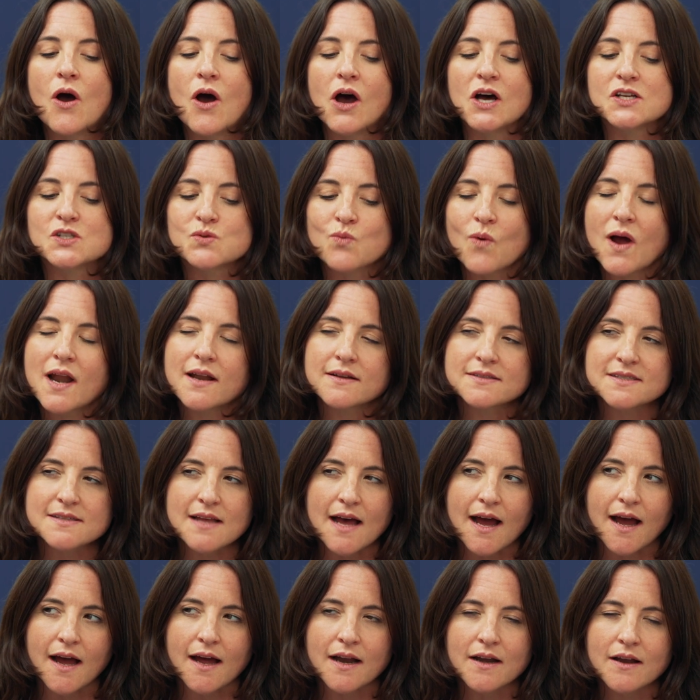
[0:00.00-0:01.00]
As well as
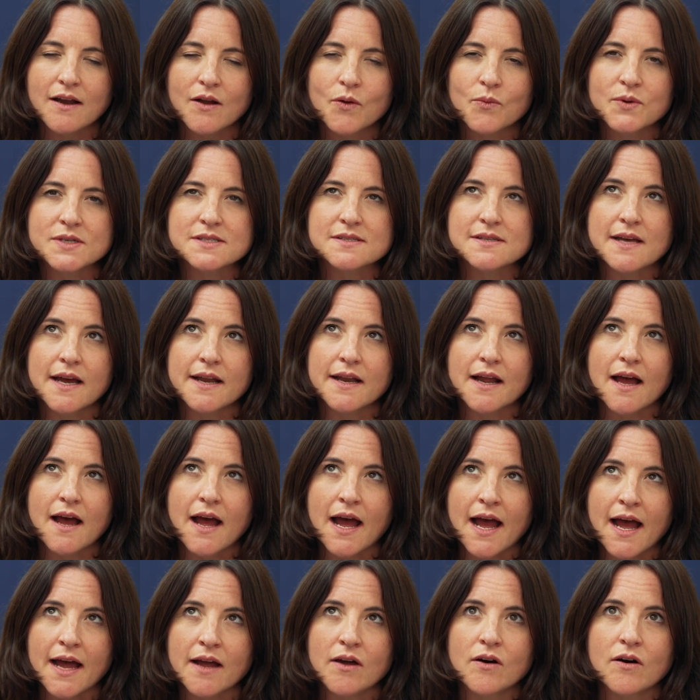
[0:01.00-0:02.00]
that, we said,
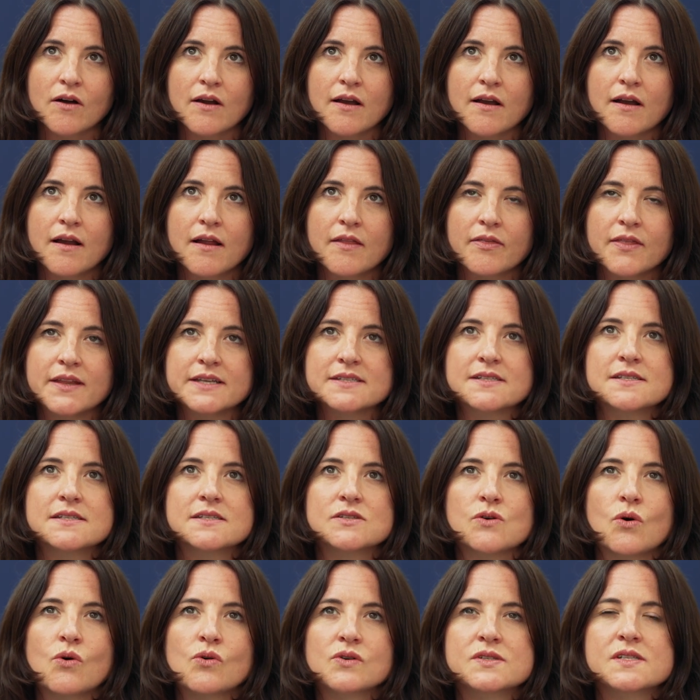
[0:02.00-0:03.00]
hang on, this is
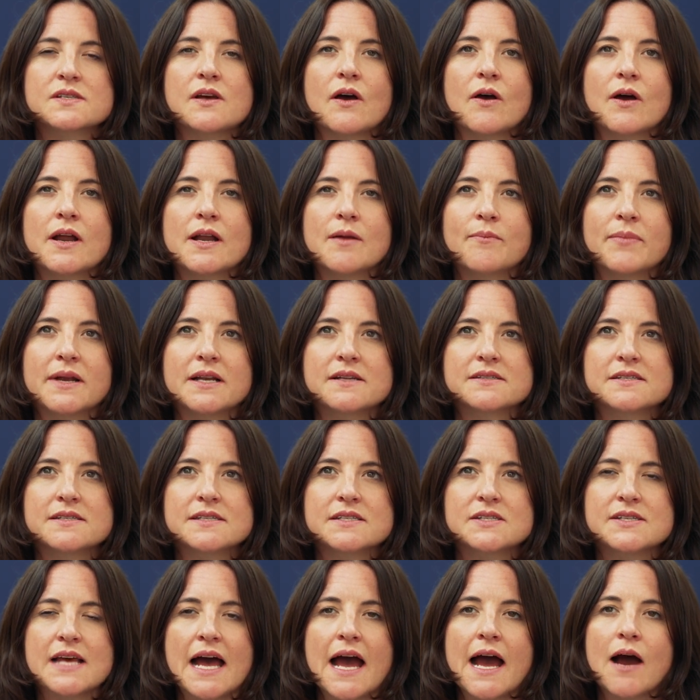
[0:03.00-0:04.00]
also an ability
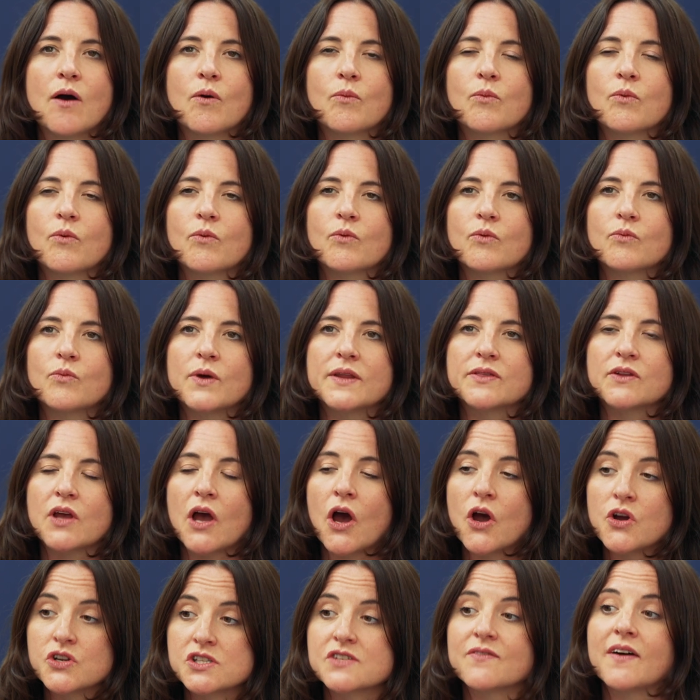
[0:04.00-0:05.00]
to help with
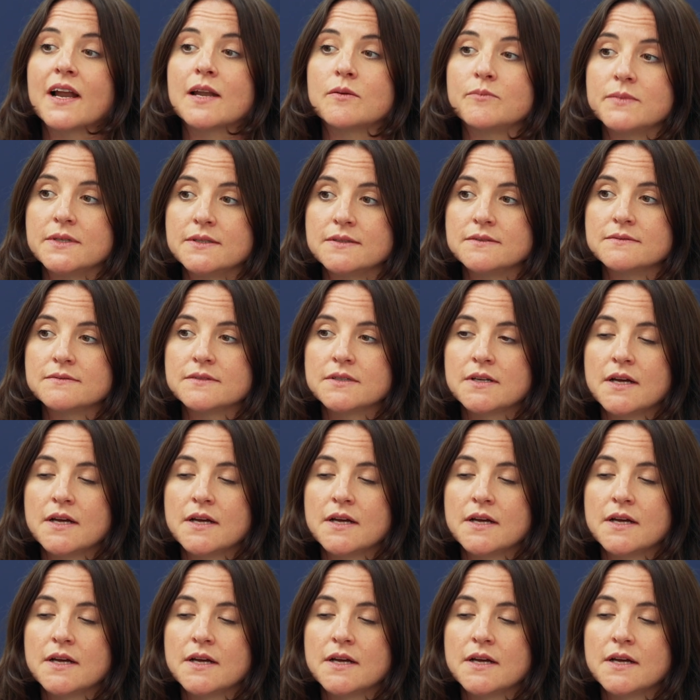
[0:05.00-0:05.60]
code development.